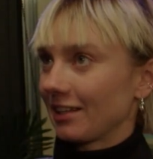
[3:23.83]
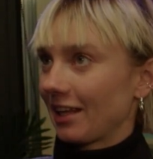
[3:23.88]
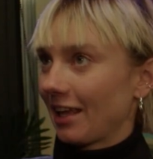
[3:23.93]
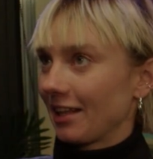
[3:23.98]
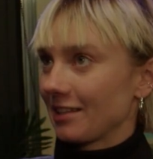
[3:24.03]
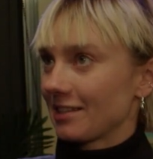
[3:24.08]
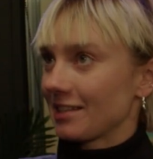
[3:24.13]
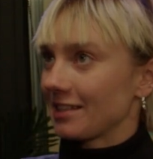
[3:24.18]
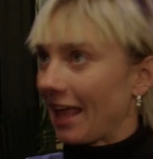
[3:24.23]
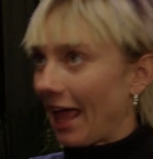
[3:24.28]

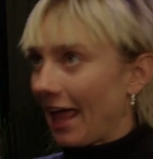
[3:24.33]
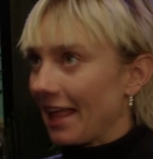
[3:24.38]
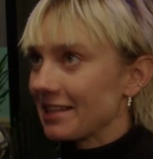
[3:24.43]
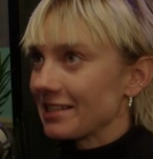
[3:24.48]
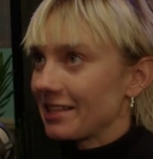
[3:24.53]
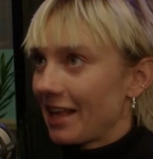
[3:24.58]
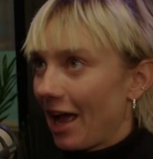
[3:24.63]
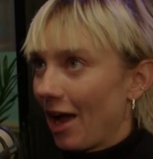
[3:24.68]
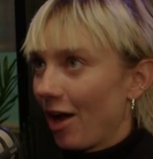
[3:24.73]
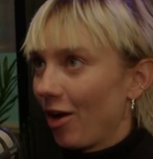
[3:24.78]
that
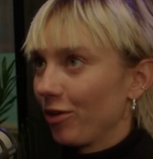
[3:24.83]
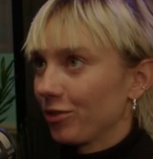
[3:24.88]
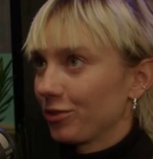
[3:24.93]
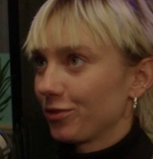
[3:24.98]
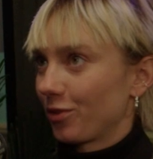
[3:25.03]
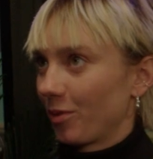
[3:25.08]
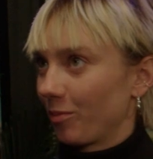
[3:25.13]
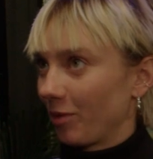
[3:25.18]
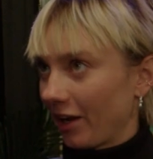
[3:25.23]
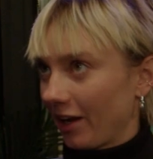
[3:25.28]
stands out
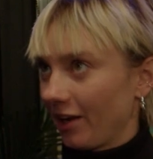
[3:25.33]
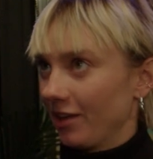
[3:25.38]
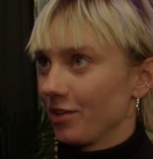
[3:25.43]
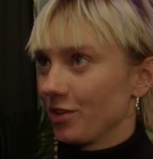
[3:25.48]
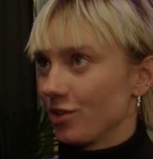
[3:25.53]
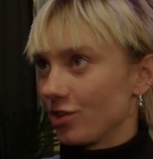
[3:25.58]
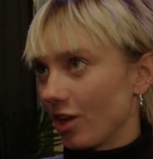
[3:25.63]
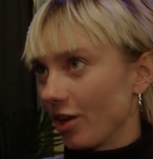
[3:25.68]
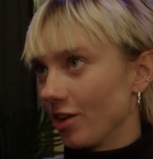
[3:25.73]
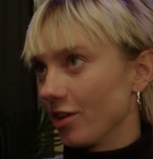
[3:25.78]
from like a
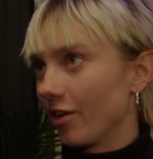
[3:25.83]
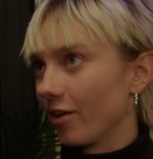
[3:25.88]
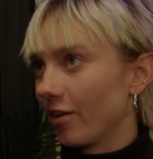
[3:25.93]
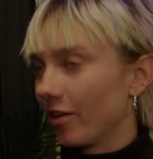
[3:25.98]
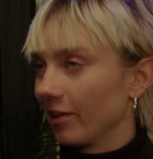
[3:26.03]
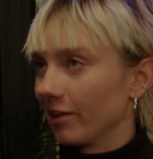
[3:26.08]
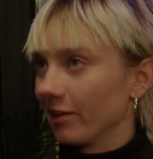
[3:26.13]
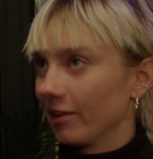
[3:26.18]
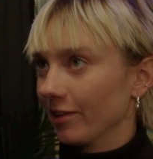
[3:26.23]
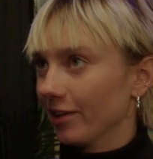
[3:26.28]

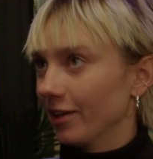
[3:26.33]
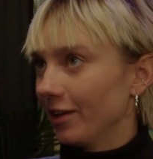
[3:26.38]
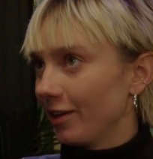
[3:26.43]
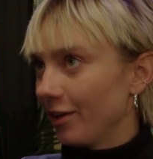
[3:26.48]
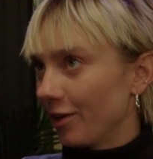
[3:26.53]
general